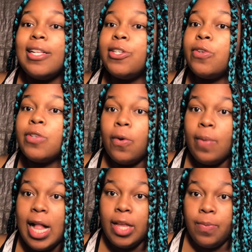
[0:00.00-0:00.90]
and you don't know
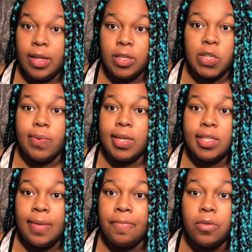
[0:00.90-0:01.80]
anyone going to
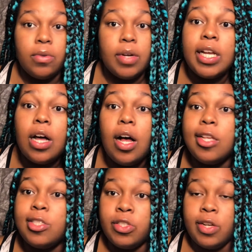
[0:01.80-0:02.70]
Temple or any
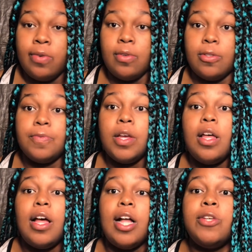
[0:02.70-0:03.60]
college in general,
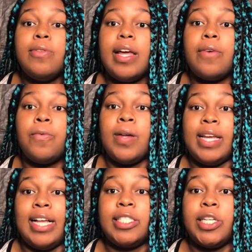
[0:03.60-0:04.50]
and you like want to
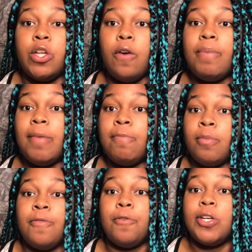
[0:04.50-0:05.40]
get to know people
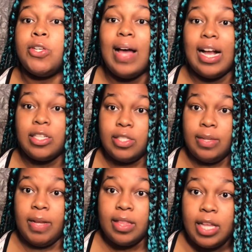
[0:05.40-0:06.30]
before you actually
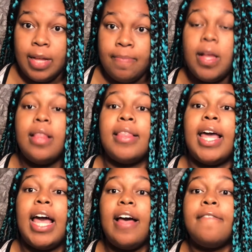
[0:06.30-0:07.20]
meet them, they
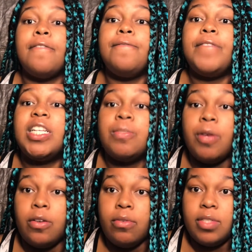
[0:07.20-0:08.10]
have
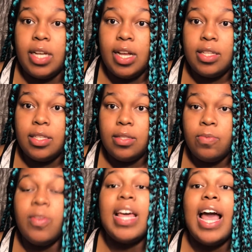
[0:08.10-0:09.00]
Facebook group chats.
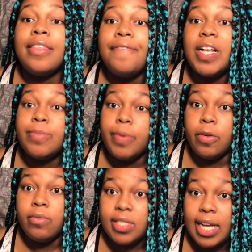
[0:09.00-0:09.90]
Well, they have the Facebook
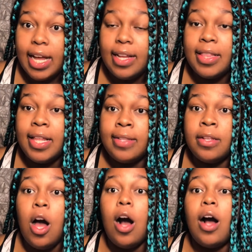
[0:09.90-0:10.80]
group chat, and then
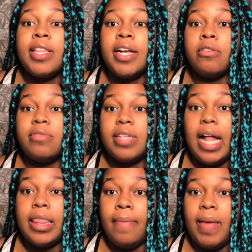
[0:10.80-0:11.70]
on that group
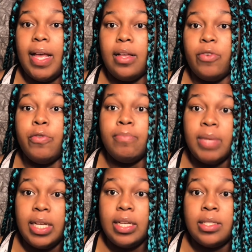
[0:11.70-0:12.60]
chat they make
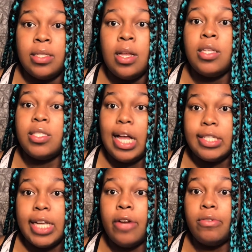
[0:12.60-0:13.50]
GroupMes,
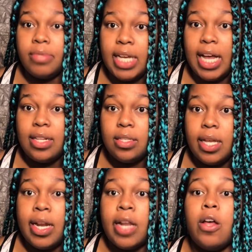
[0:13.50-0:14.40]
Snapchat group chats,
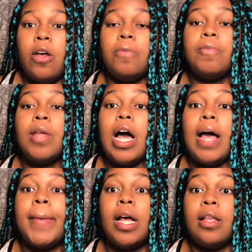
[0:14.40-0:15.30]
and I know I
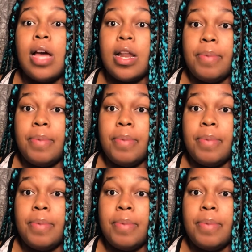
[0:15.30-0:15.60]
met a lot of